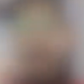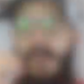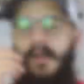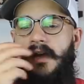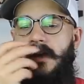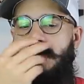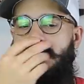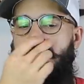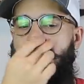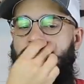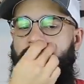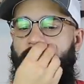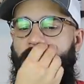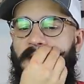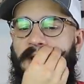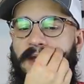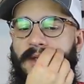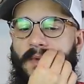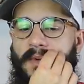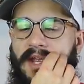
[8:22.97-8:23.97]
Um, so
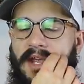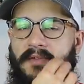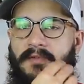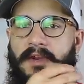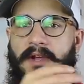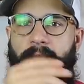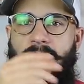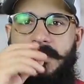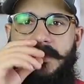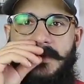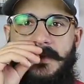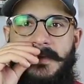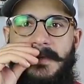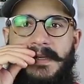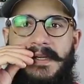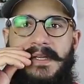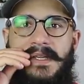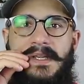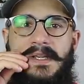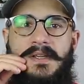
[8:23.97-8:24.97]
we, we have an
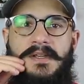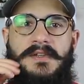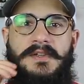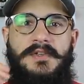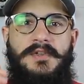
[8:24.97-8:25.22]
opportunity